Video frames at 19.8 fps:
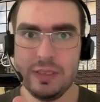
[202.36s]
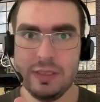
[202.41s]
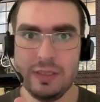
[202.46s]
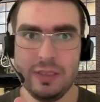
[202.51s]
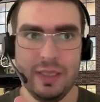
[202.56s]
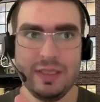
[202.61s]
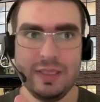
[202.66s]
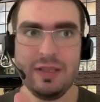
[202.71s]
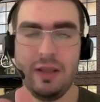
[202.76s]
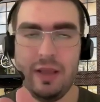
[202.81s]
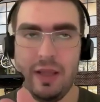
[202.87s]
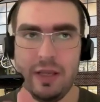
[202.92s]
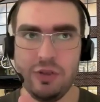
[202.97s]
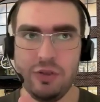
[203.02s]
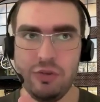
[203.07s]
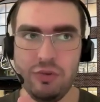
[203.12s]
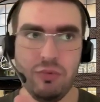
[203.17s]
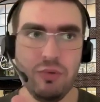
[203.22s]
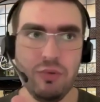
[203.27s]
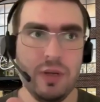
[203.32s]
its
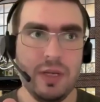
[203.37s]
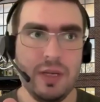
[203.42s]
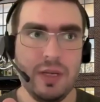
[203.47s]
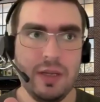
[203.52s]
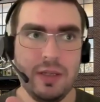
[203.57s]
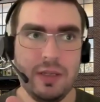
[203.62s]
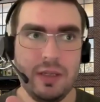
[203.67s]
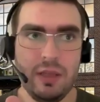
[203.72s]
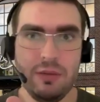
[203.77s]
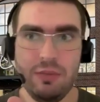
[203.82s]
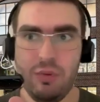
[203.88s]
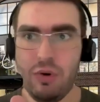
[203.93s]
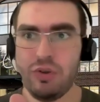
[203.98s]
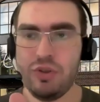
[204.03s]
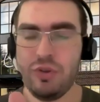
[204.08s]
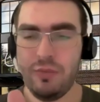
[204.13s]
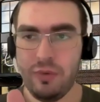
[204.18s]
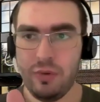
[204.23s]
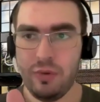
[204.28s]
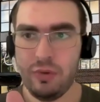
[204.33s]
relation to
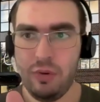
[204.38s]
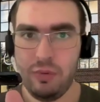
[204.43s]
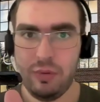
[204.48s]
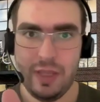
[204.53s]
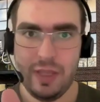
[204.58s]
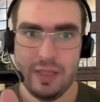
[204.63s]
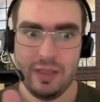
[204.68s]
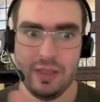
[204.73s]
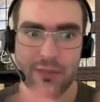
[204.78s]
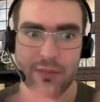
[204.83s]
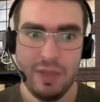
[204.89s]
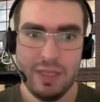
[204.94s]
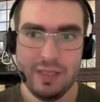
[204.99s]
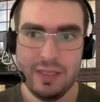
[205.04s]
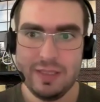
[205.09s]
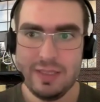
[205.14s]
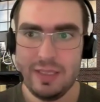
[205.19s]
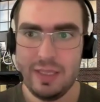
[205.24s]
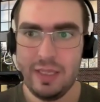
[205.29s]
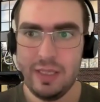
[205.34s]
inversion of control and
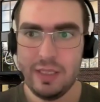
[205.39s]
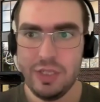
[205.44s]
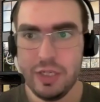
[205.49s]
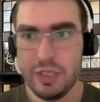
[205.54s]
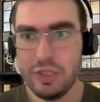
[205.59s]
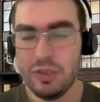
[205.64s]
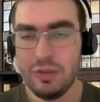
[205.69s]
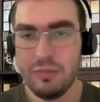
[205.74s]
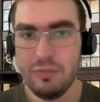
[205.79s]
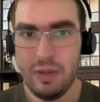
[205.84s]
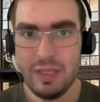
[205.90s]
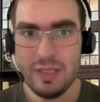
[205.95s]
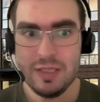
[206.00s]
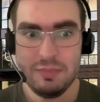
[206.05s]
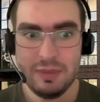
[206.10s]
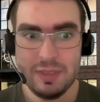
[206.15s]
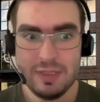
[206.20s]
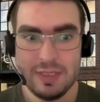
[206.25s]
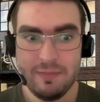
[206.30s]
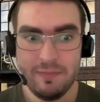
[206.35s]
dependency injection
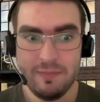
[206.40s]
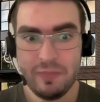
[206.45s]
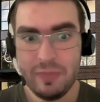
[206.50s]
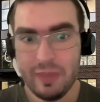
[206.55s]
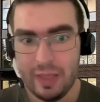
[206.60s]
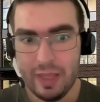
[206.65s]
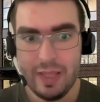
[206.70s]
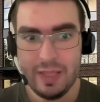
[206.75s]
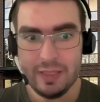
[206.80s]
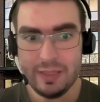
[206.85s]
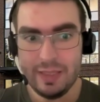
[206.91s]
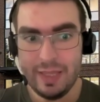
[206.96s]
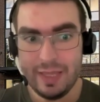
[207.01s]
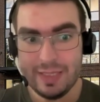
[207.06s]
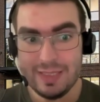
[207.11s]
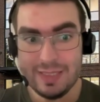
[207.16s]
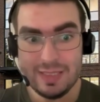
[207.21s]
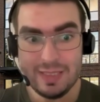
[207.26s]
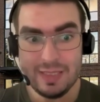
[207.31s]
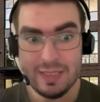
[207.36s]
principles. And
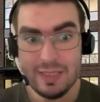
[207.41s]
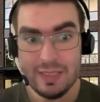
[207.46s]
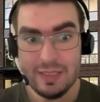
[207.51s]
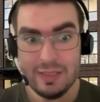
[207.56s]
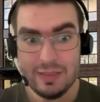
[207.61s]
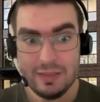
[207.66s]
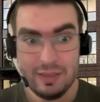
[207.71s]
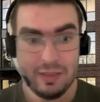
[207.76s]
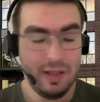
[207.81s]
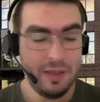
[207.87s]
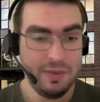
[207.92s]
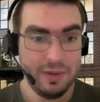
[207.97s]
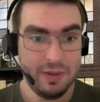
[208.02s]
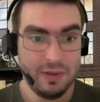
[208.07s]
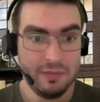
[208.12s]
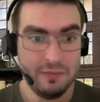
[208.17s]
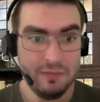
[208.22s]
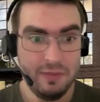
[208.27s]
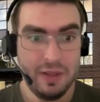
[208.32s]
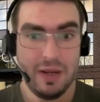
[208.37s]
next, I
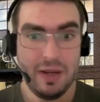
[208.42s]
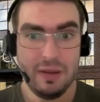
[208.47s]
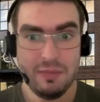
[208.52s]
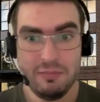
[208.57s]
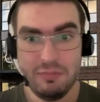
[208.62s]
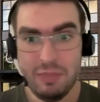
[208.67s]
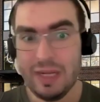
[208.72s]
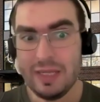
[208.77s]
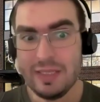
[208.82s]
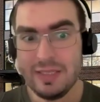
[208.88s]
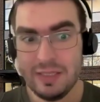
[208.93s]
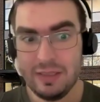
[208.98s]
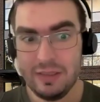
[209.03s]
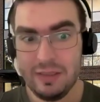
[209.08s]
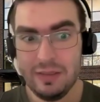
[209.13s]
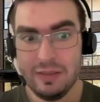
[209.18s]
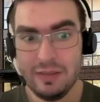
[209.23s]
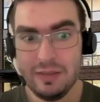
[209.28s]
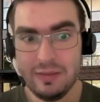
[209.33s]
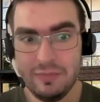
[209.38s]
think very
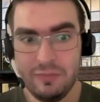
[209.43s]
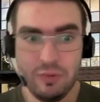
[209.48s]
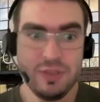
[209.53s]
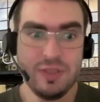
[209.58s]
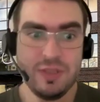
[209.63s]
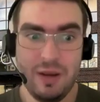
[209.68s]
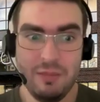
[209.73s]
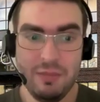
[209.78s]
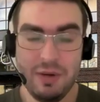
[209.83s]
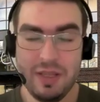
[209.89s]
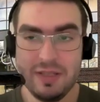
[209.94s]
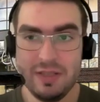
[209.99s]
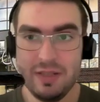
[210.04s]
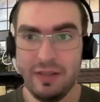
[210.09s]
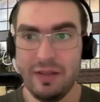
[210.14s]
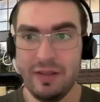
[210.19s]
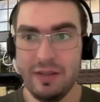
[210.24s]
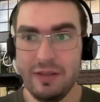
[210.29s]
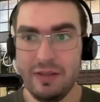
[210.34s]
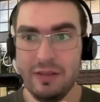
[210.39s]
practical, for some
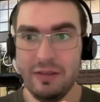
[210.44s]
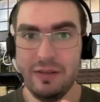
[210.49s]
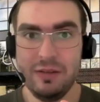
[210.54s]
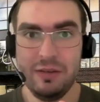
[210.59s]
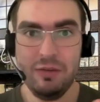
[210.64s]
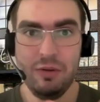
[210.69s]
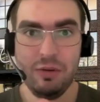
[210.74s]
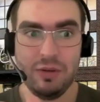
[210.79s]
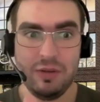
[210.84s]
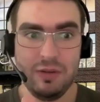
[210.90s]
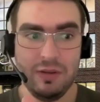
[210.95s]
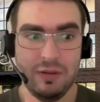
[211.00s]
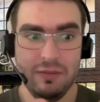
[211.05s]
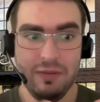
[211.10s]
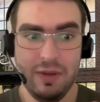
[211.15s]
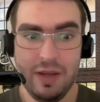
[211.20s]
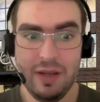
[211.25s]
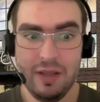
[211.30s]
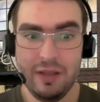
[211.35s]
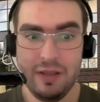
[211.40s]
reason, not
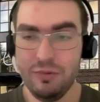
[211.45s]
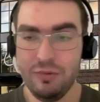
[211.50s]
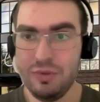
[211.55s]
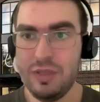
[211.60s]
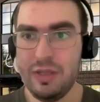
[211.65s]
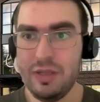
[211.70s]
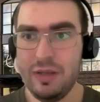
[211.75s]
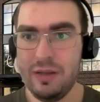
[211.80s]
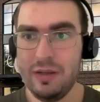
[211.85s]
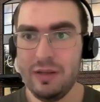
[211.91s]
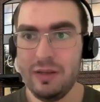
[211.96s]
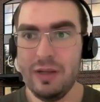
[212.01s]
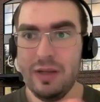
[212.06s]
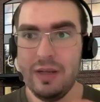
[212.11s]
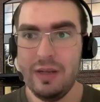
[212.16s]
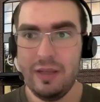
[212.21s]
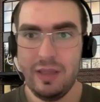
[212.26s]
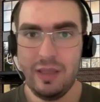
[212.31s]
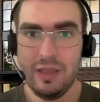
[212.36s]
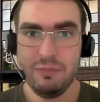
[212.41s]
very used
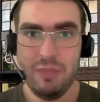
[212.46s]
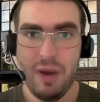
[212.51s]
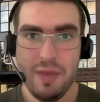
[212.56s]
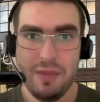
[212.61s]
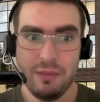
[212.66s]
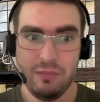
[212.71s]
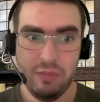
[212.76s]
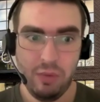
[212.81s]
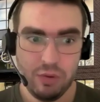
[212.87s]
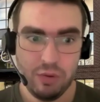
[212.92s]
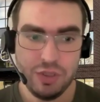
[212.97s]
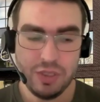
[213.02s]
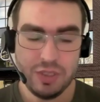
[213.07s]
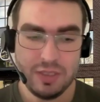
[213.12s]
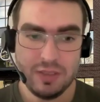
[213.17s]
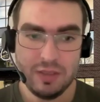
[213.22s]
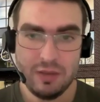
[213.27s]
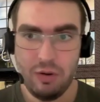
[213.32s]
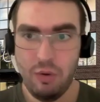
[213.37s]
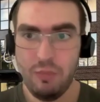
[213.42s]
in Python
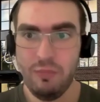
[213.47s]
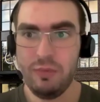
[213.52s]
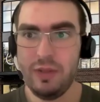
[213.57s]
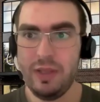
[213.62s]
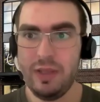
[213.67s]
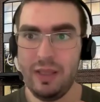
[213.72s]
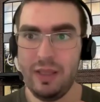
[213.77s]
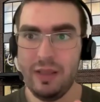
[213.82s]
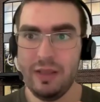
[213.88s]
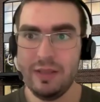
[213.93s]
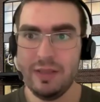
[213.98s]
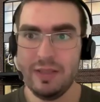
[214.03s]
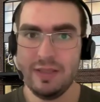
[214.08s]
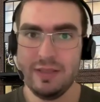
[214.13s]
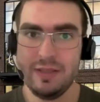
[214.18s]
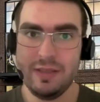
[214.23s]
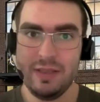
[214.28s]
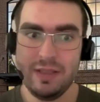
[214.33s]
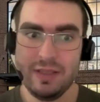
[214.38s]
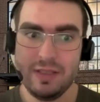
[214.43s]
projects. Hopefully,
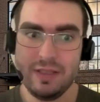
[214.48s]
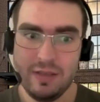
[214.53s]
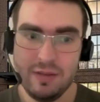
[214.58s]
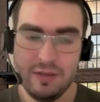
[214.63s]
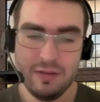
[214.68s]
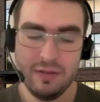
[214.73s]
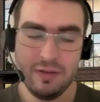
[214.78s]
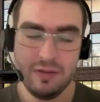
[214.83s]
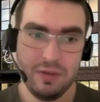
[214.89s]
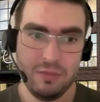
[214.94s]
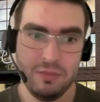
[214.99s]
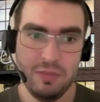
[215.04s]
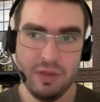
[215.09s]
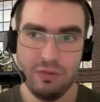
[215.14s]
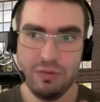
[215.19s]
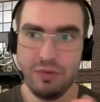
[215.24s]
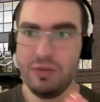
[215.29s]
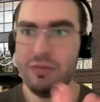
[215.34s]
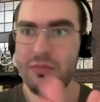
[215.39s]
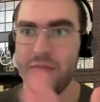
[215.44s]
this will be
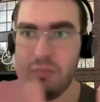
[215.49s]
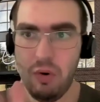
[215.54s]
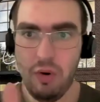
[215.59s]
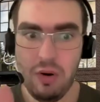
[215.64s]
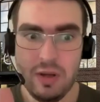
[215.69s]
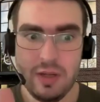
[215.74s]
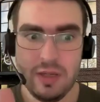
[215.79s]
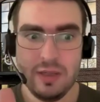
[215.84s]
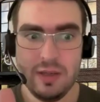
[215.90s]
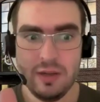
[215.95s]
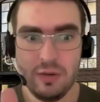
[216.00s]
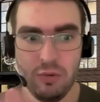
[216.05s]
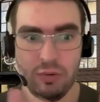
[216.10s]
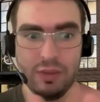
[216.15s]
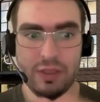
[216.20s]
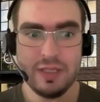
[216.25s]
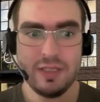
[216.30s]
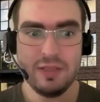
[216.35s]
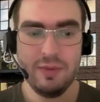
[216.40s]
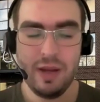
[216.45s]
used more,
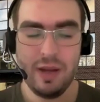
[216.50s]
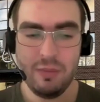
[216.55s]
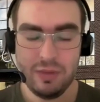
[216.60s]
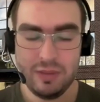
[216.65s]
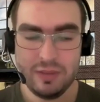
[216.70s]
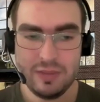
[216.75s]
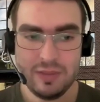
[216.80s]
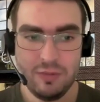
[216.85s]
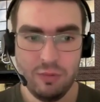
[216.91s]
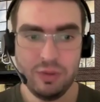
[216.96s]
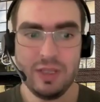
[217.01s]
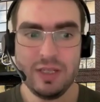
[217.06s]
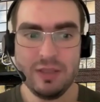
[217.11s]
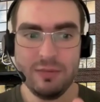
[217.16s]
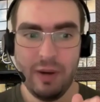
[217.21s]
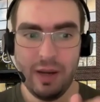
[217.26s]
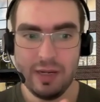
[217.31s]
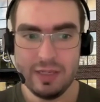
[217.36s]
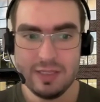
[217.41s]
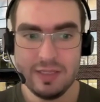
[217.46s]
context variables, context
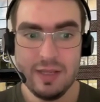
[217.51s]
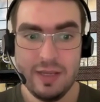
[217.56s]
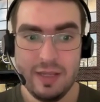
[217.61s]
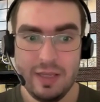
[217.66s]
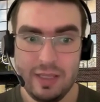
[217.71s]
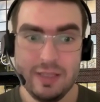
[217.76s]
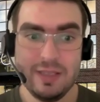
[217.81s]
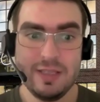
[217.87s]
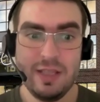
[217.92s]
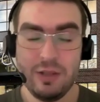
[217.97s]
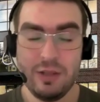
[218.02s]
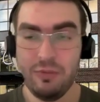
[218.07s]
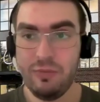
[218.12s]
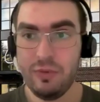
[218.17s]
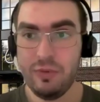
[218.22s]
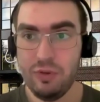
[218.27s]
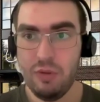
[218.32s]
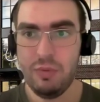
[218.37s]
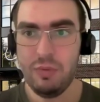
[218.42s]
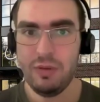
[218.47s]
vars, instead
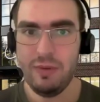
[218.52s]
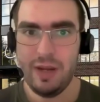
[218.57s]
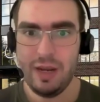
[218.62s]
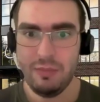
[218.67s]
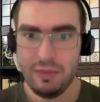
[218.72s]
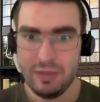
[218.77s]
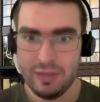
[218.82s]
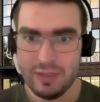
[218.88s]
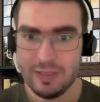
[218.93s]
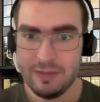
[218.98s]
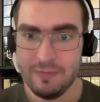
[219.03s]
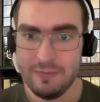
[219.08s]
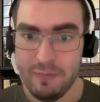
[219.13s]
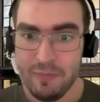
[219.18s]
of global variables.